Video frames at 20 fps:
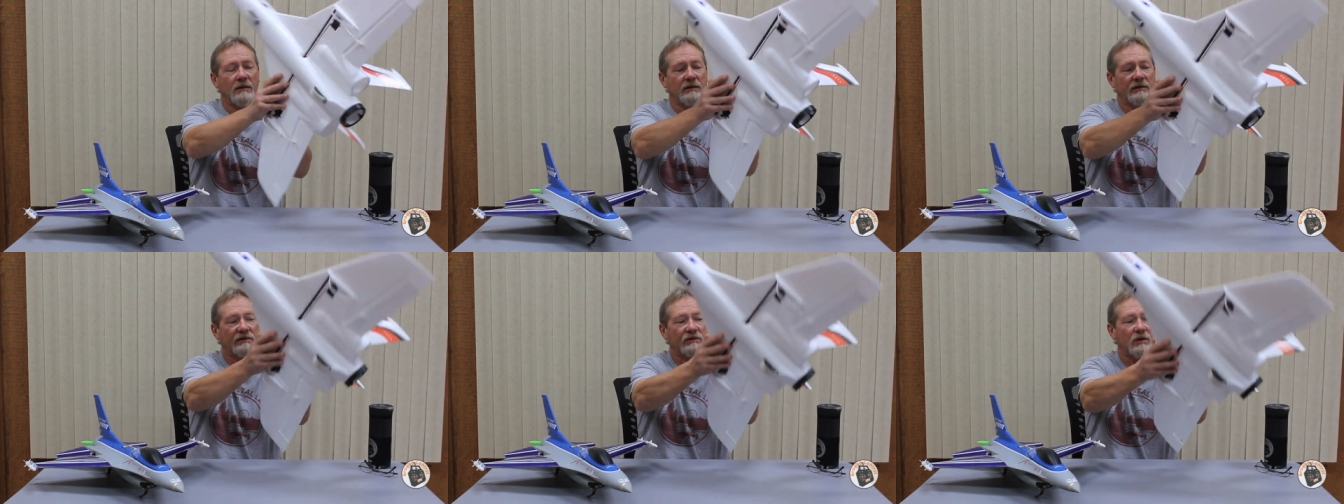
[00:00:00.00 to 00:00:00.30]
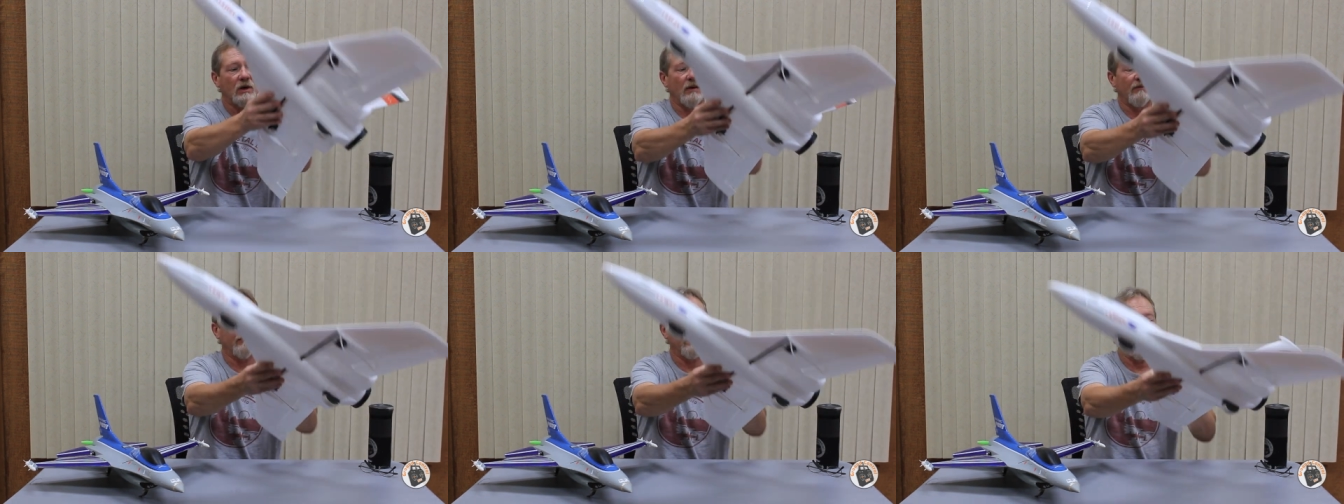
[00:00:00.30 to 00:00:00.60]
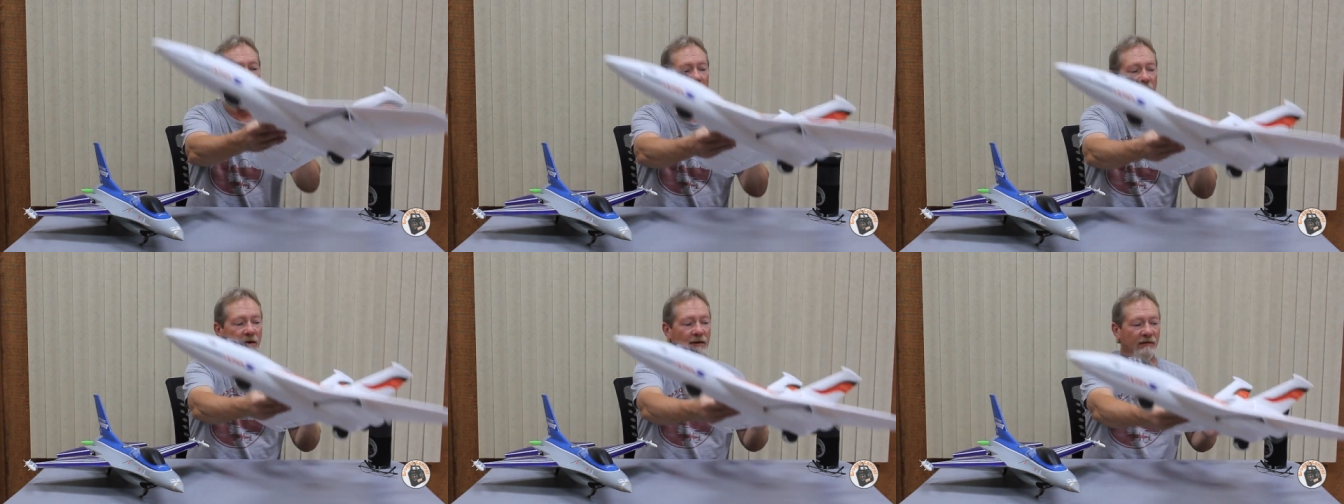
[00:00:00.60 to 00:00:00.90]
So I'm
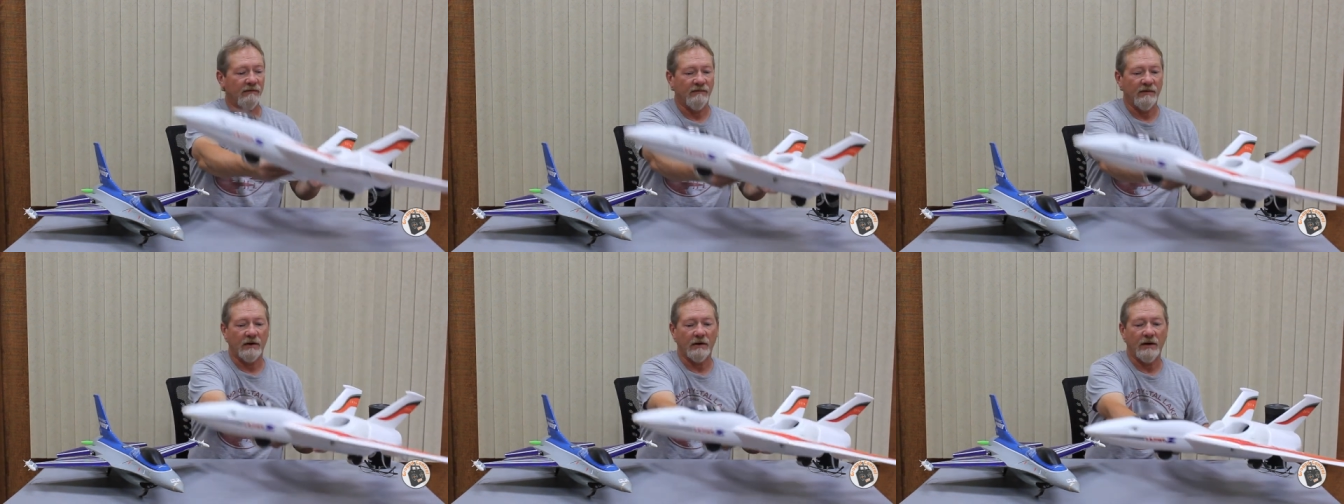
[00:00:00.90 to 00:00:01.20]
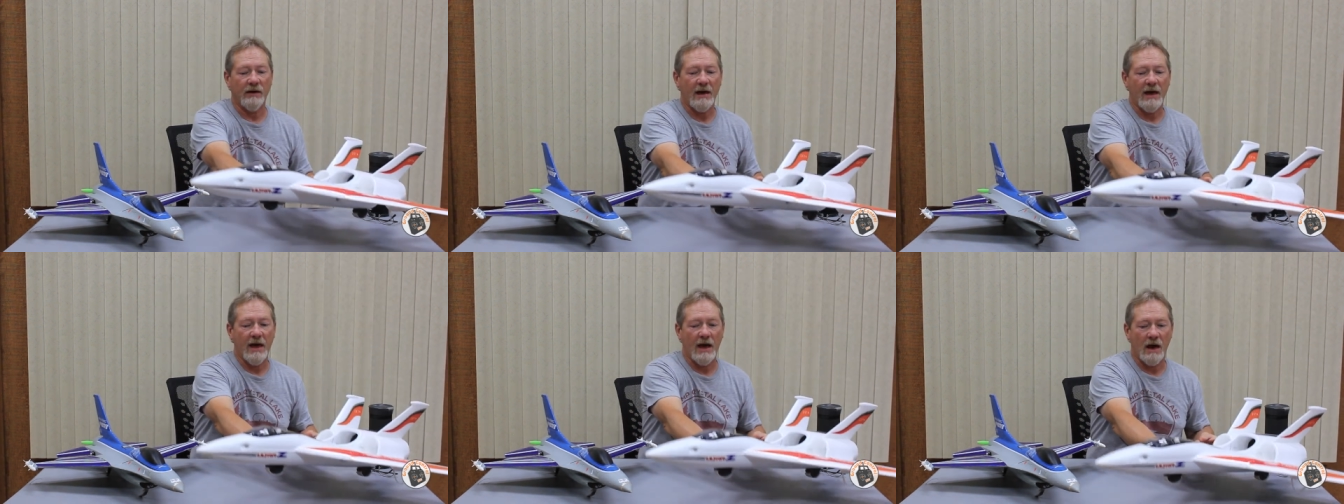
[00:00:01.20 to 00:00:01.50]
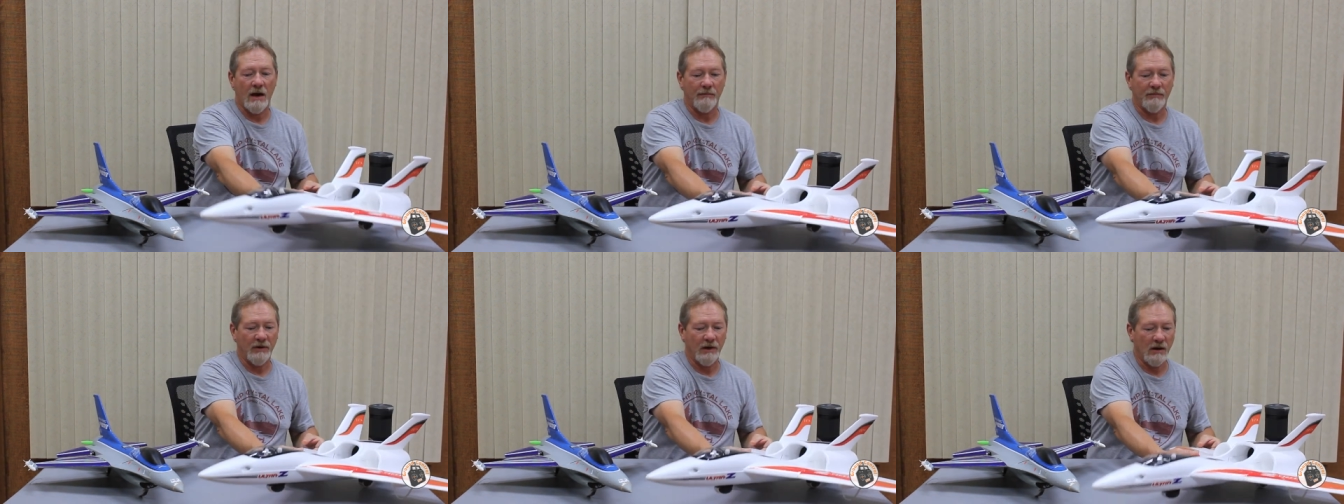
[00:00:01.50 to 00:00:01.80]
very, very
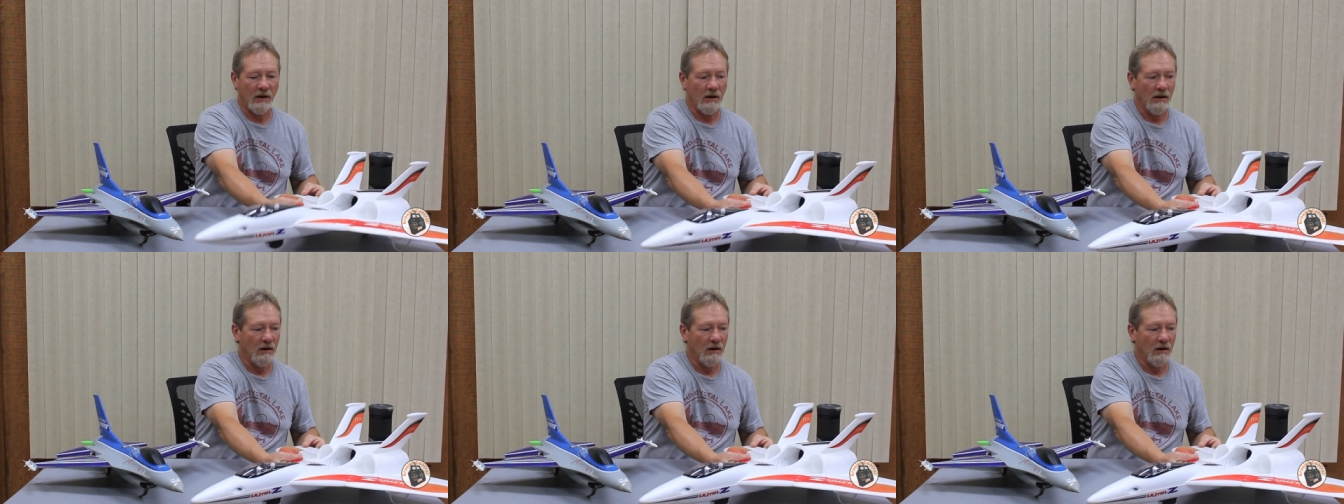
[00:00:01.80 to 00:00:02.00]
happy